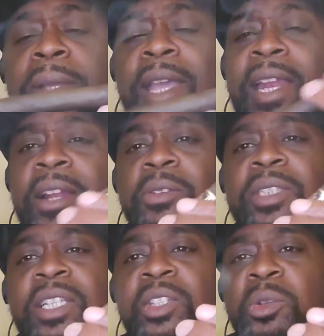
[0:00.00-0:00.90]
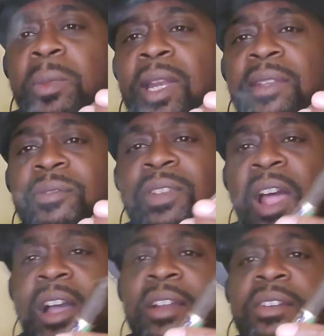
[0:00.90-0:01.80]
And I don't see too many
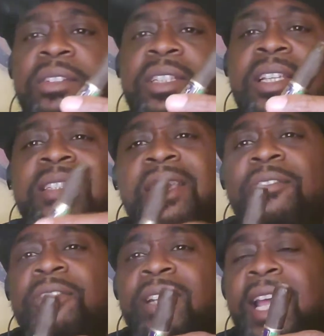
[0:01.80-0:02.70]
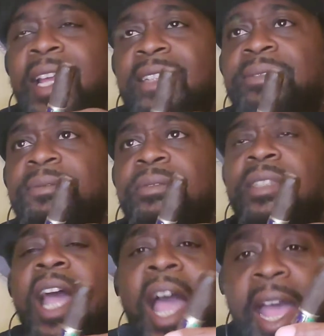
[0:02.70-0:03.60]
vloggers except for like
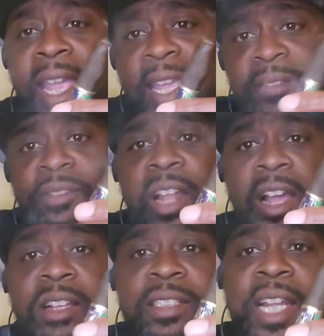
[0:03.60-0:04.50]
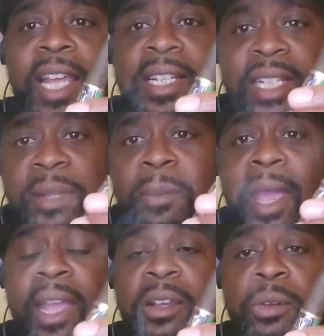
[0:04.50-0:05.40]
the high-end vloggers like Lee
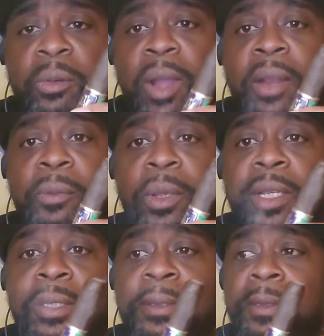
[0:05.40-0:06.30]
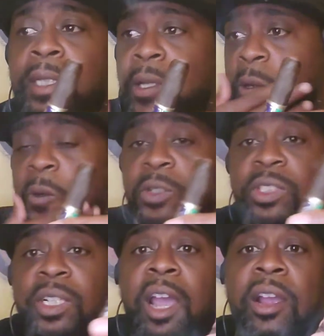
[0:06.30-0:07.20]
Mack or Ron Real or
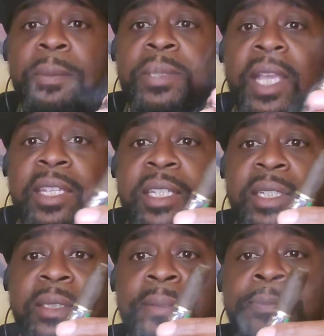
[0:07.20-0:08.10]
Cigar Obsession.